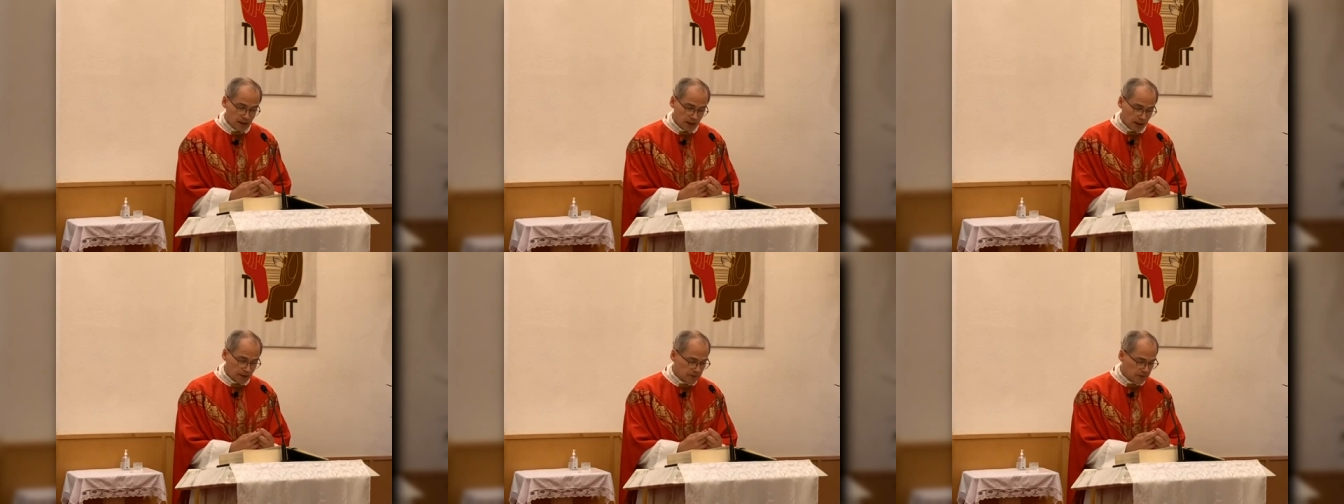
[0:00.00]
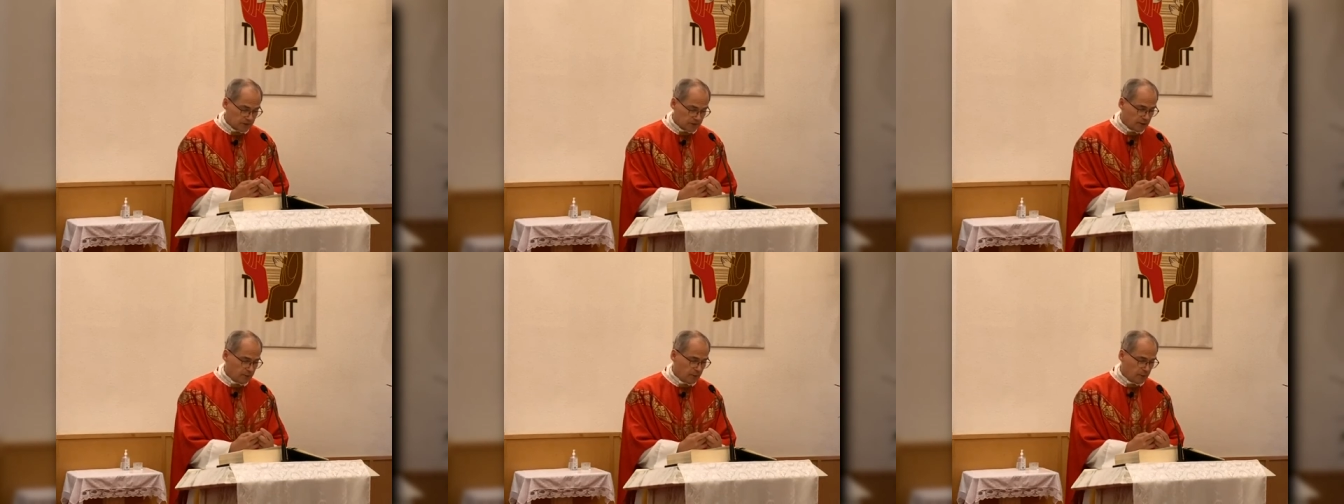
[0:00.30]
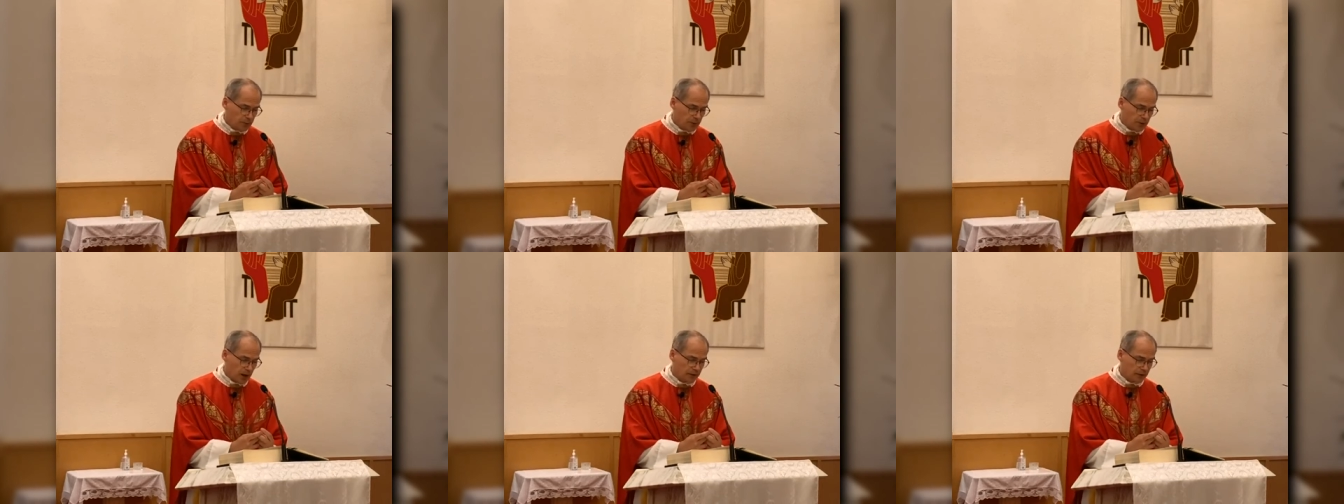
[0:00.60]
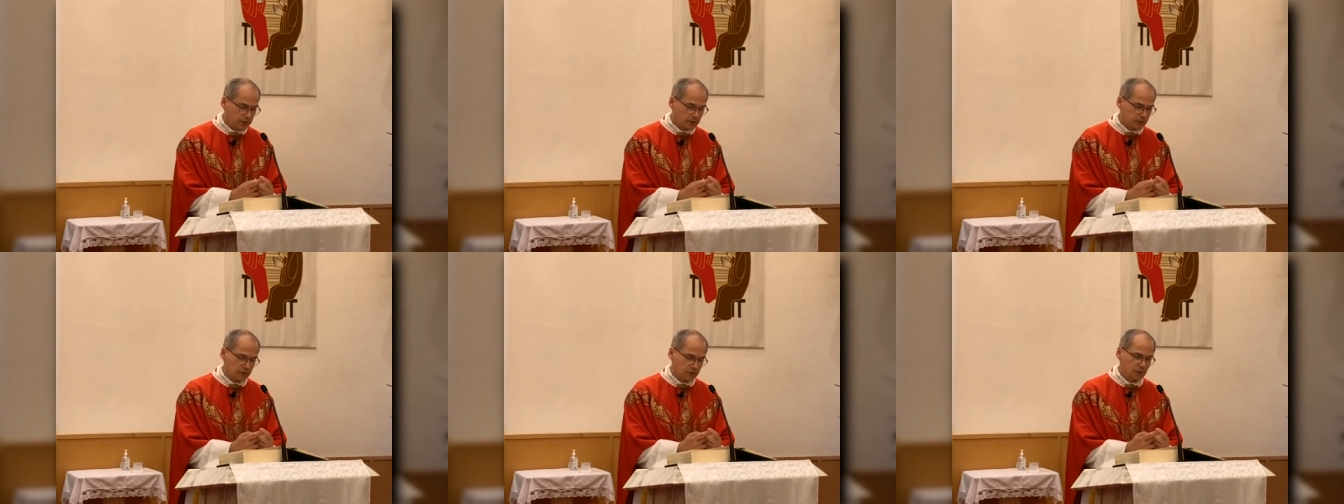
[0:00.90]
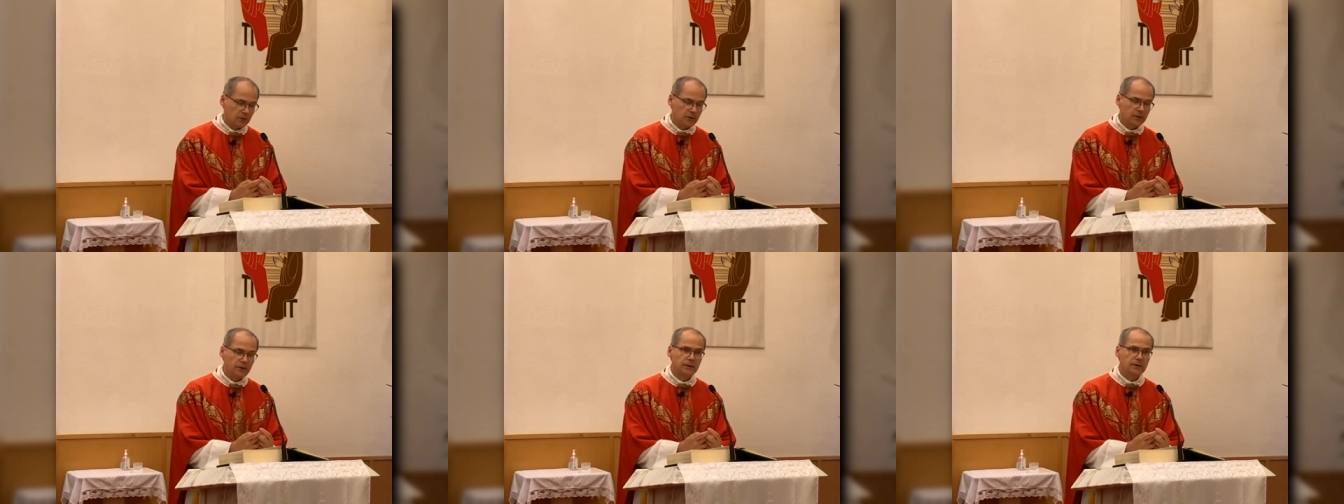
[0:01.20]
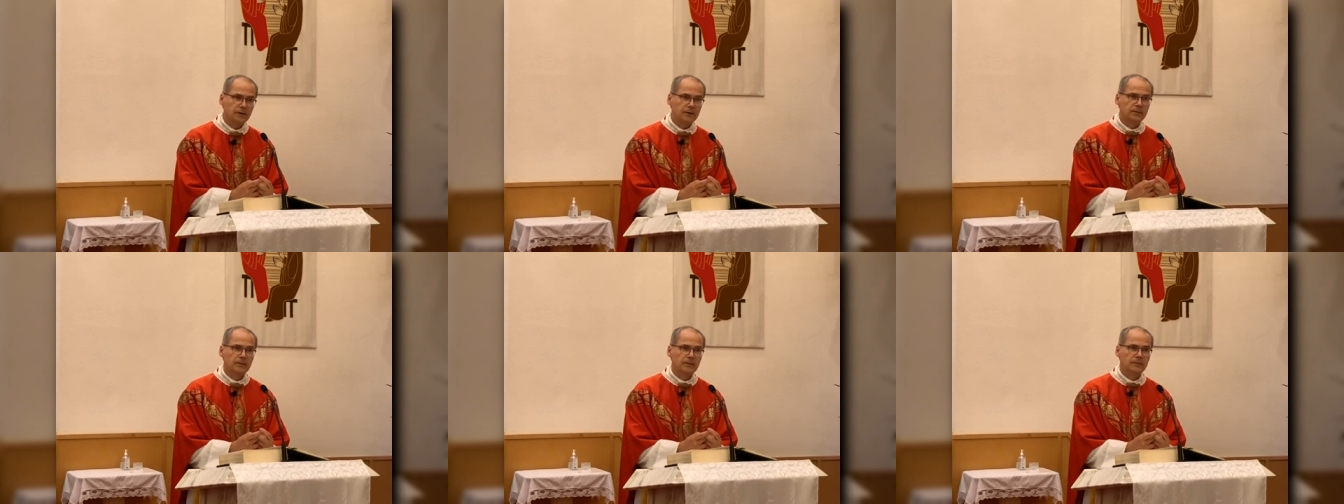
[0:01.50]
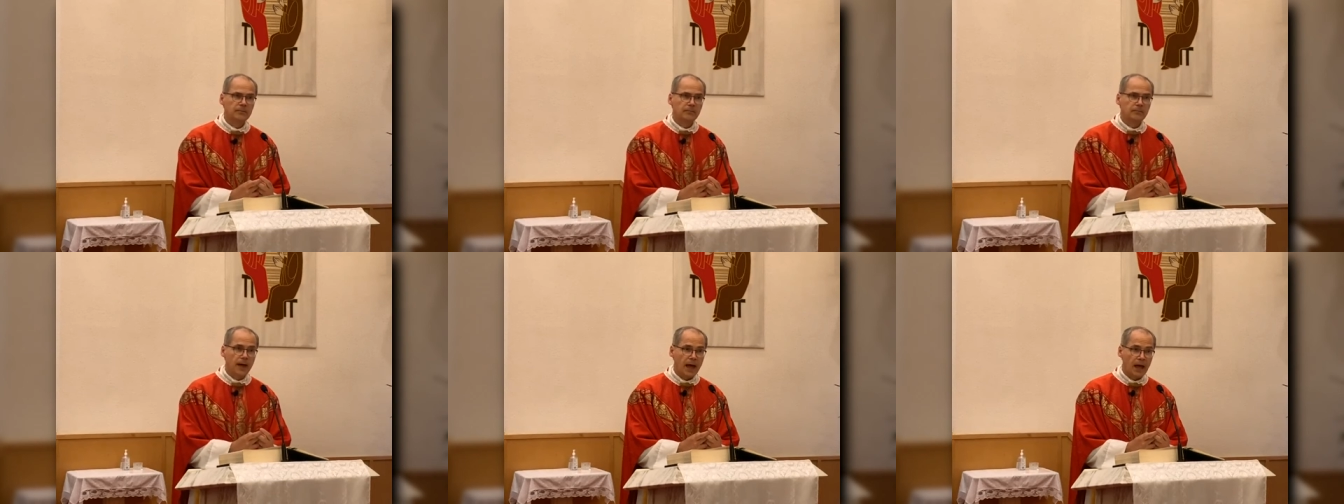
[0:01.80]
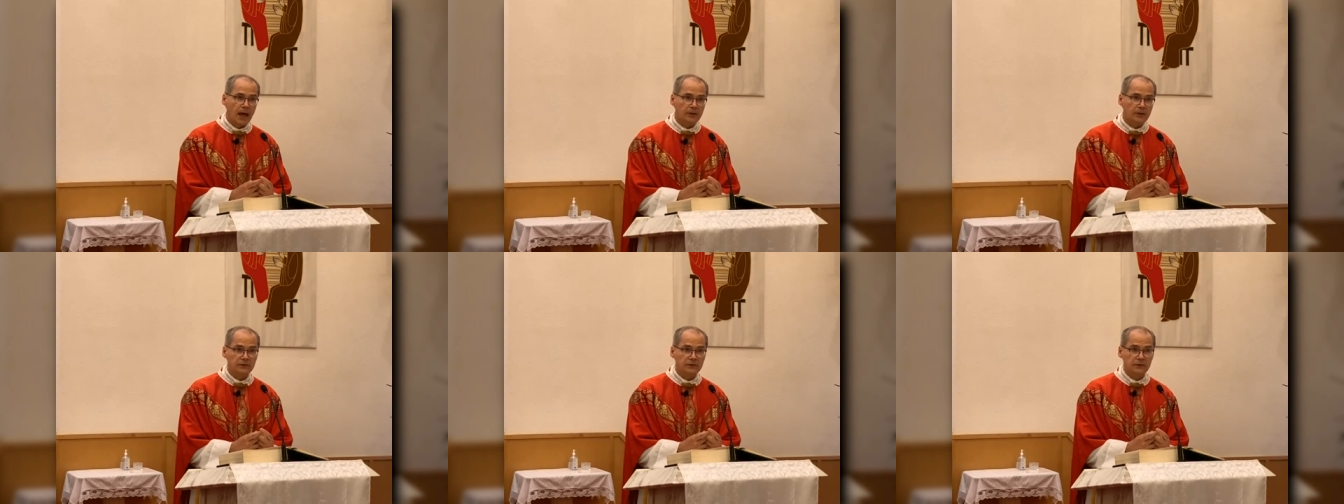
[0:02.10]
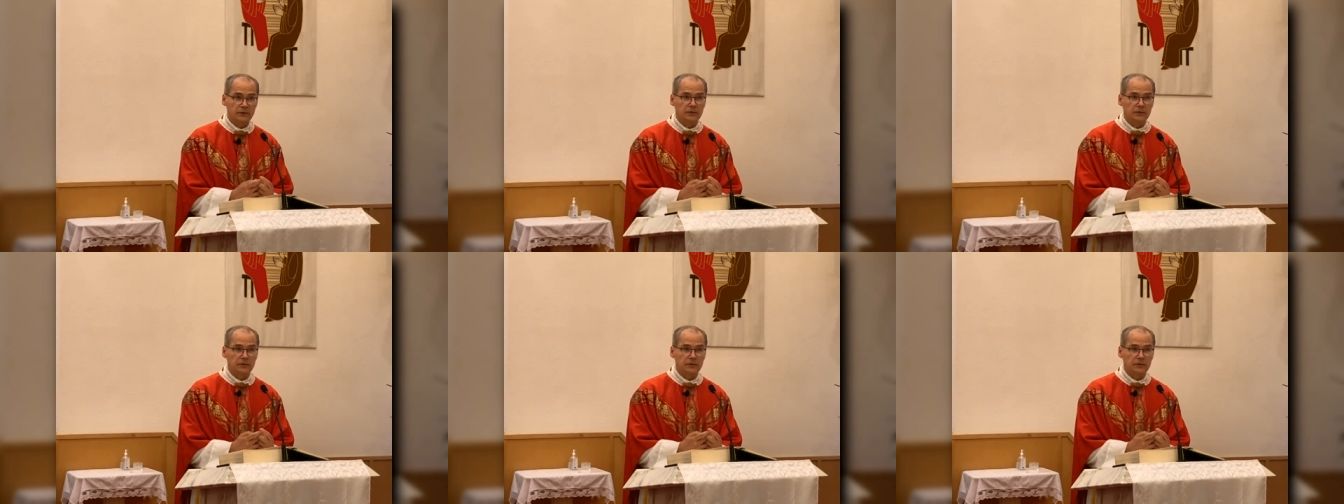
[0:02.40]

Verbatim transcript: And the same applies to the Mass,